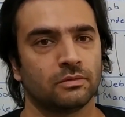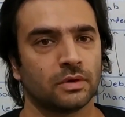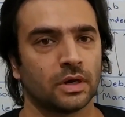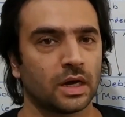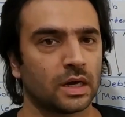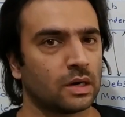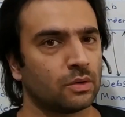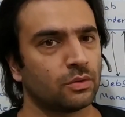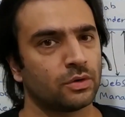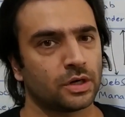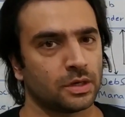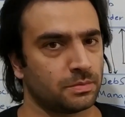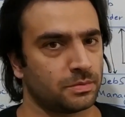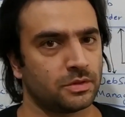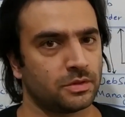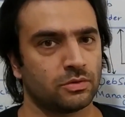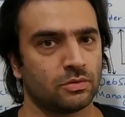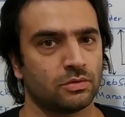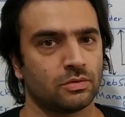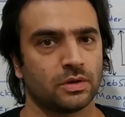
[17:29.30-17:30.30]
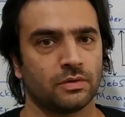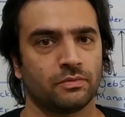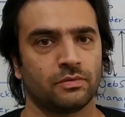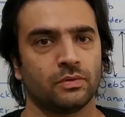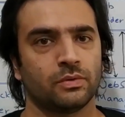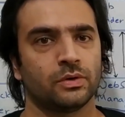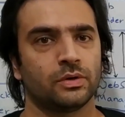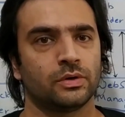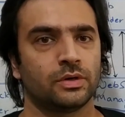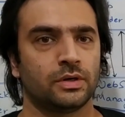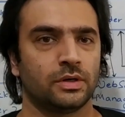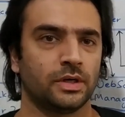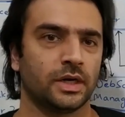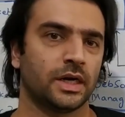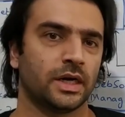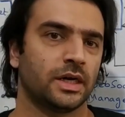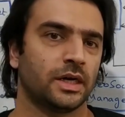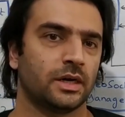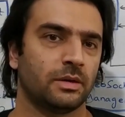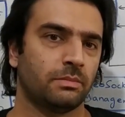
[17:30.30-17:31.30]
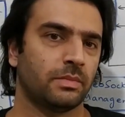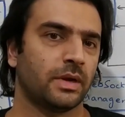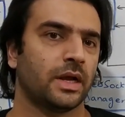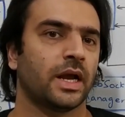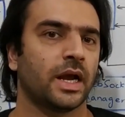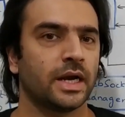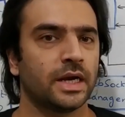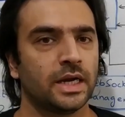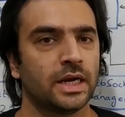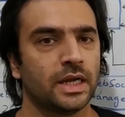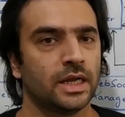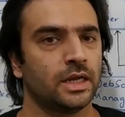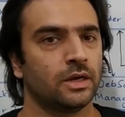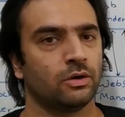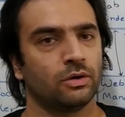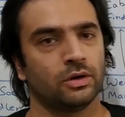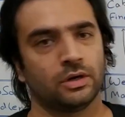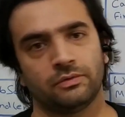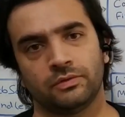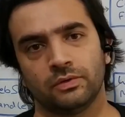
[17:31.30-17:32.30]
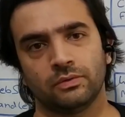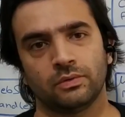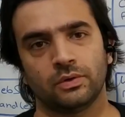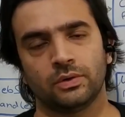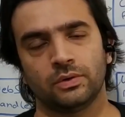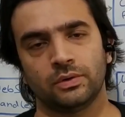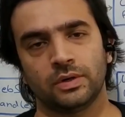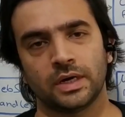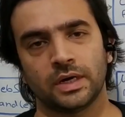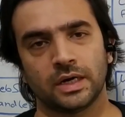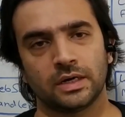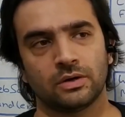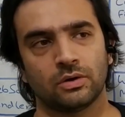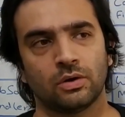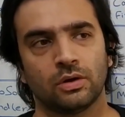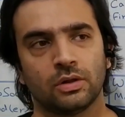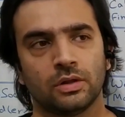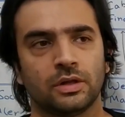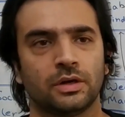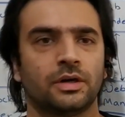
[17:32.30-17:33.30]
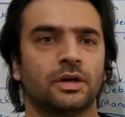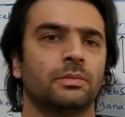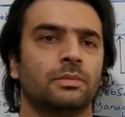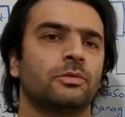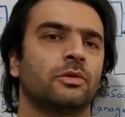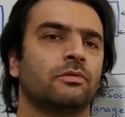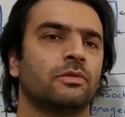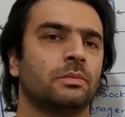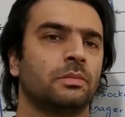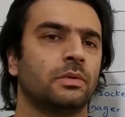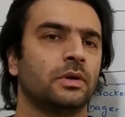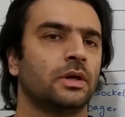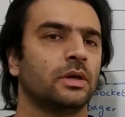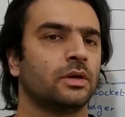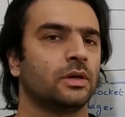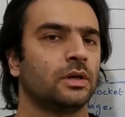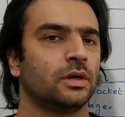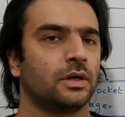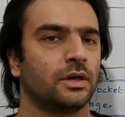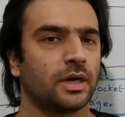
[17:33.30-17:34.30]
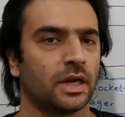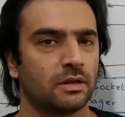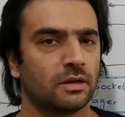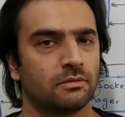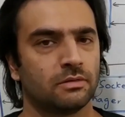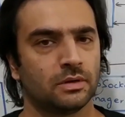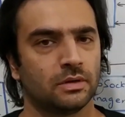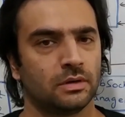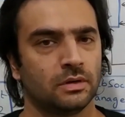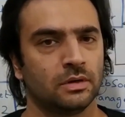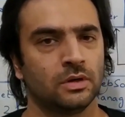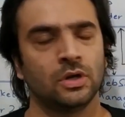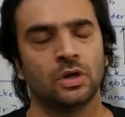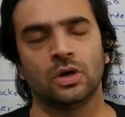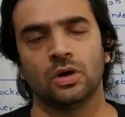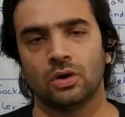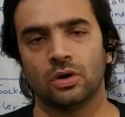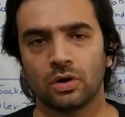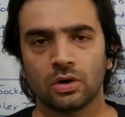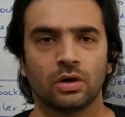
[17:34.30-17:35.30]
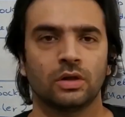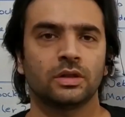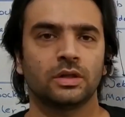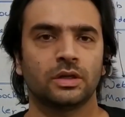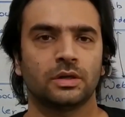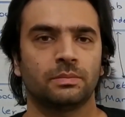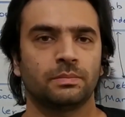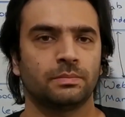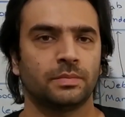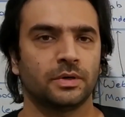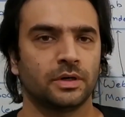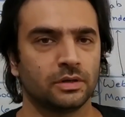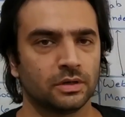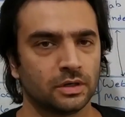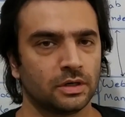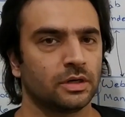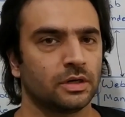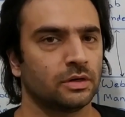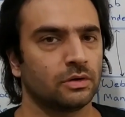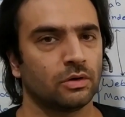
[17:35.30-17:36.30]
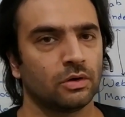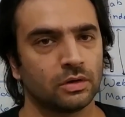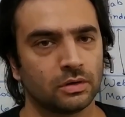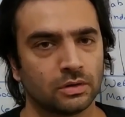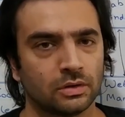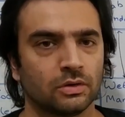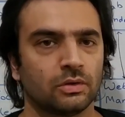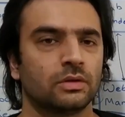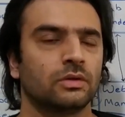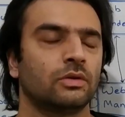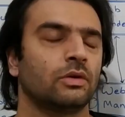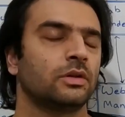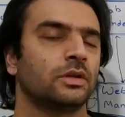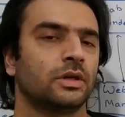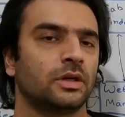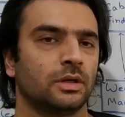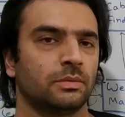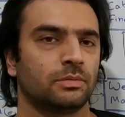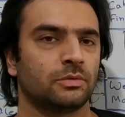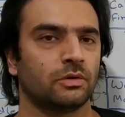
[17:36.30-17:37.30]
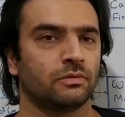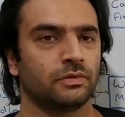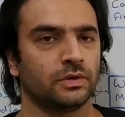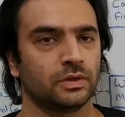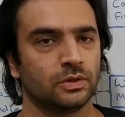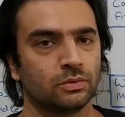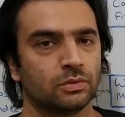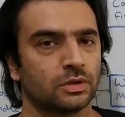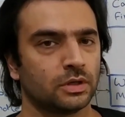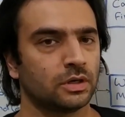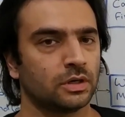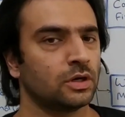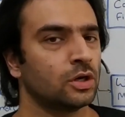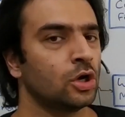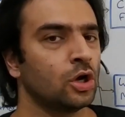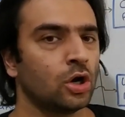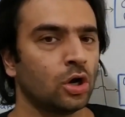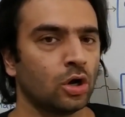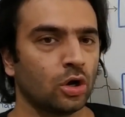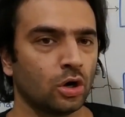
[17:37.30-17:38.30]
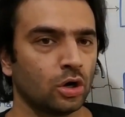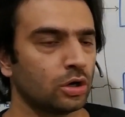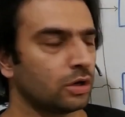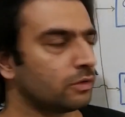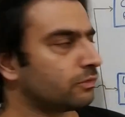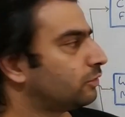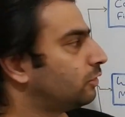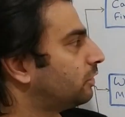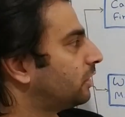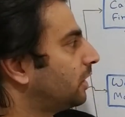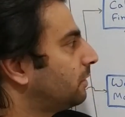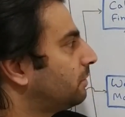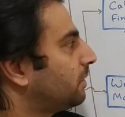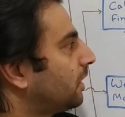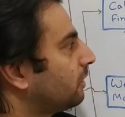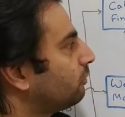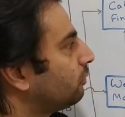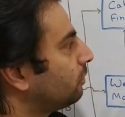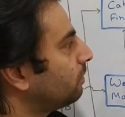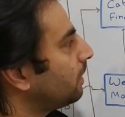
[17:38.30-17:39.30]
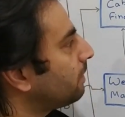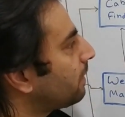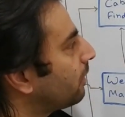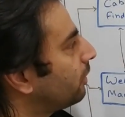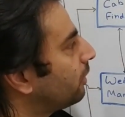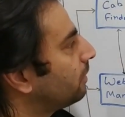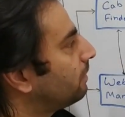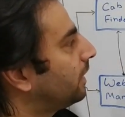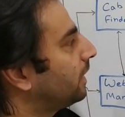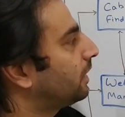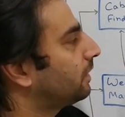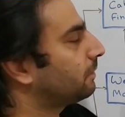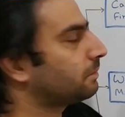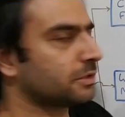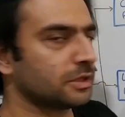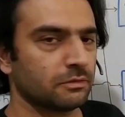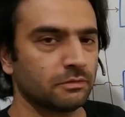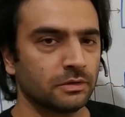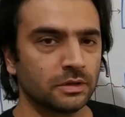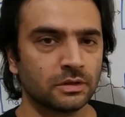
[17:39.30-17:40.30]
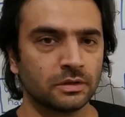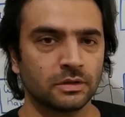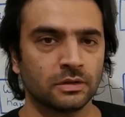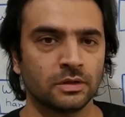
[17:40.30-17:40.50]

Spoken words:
around trips. So if you want to get a trip by ID, or if you want to get all the trips of a particular driver, or all the trips of a user, all of those APIs would be powered by trip service.